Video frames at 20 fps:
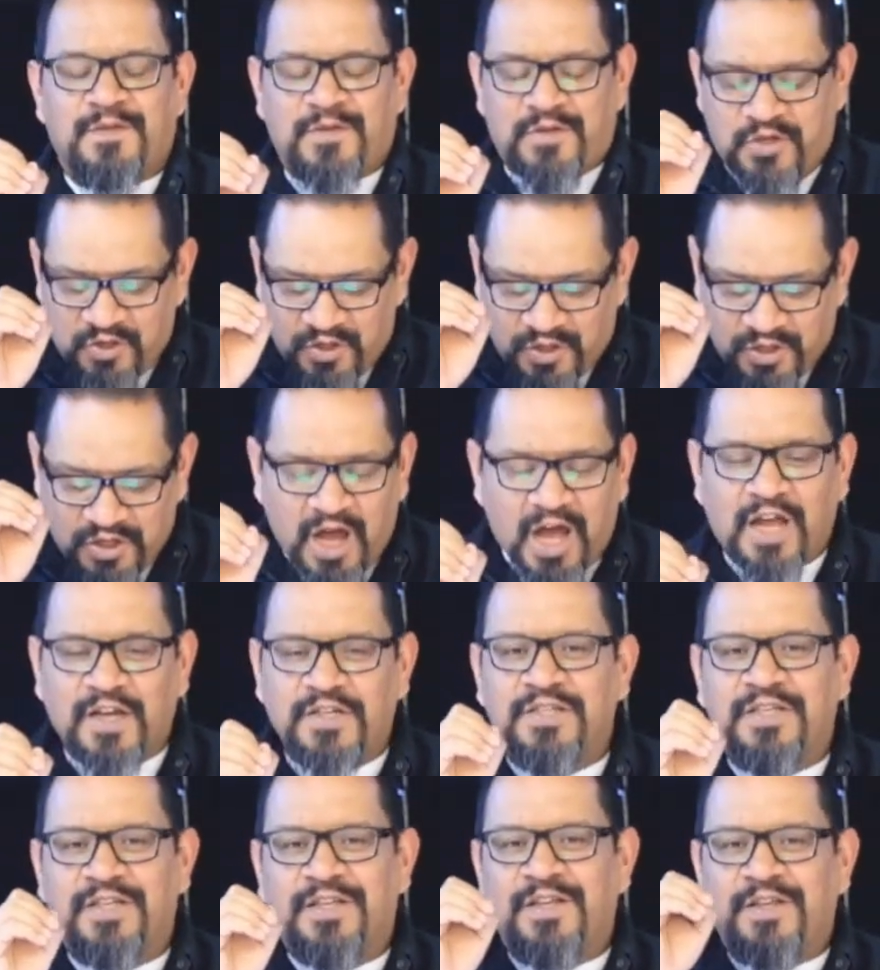You're
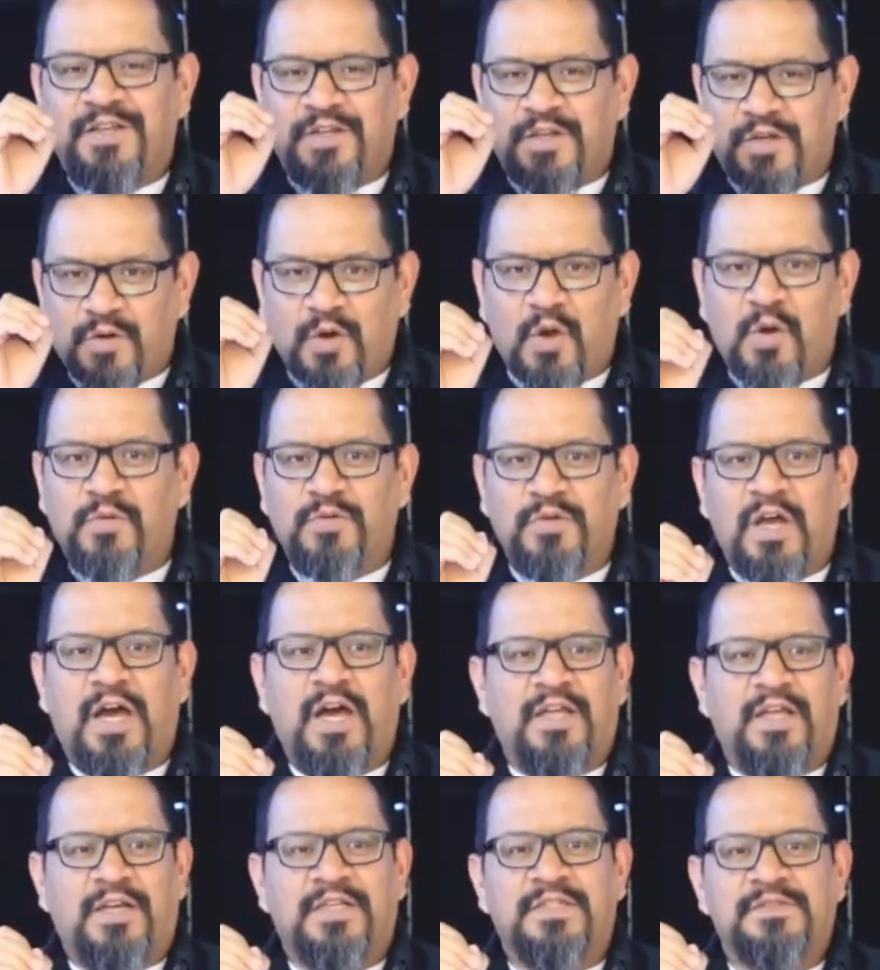not your own
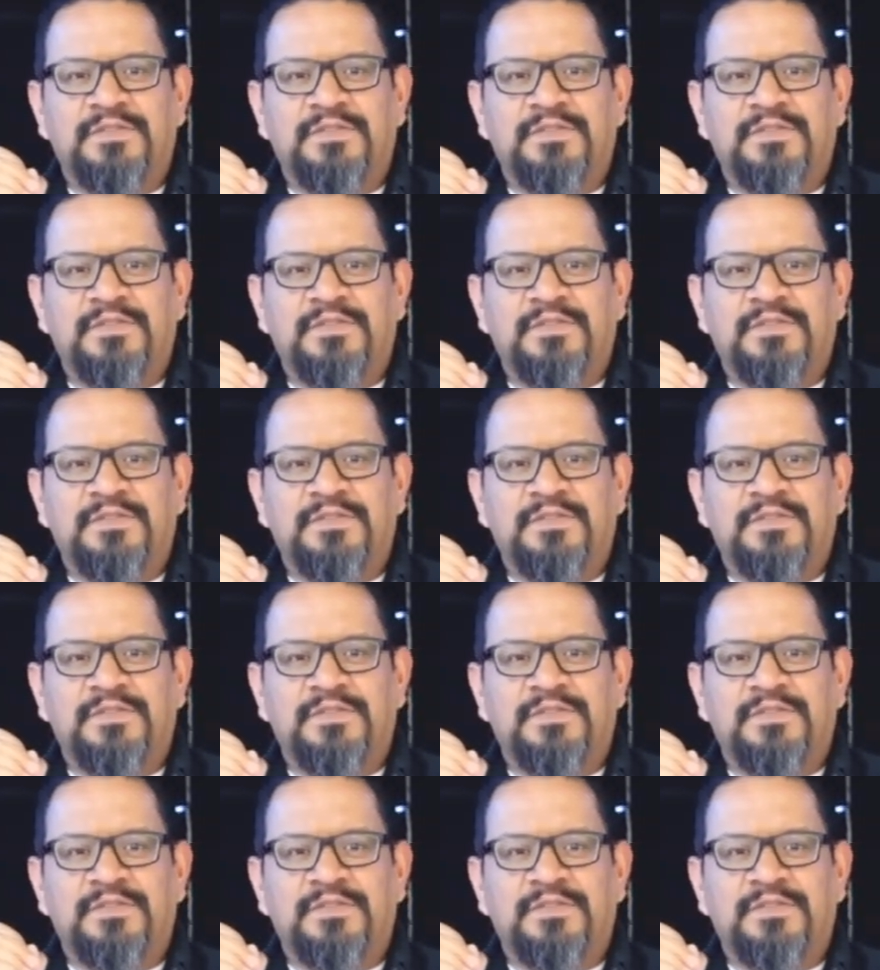God.